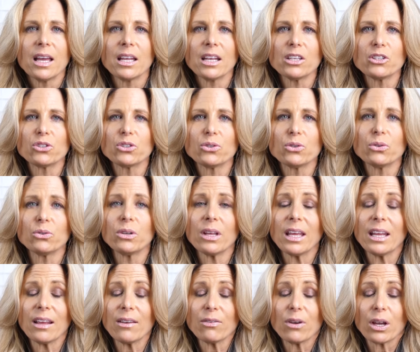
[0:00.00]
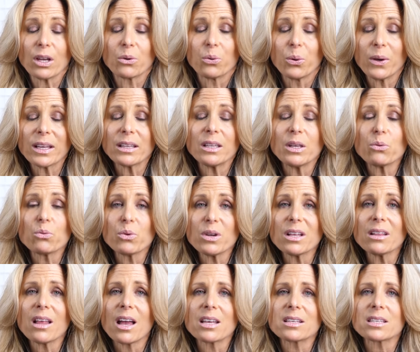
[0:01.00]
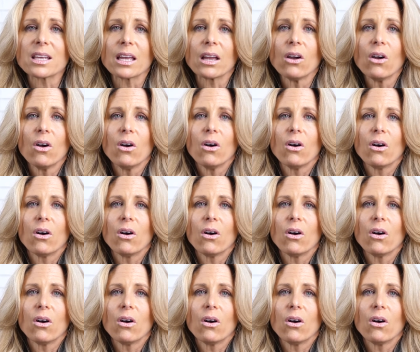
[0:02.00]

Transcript: And I quickly realized, like,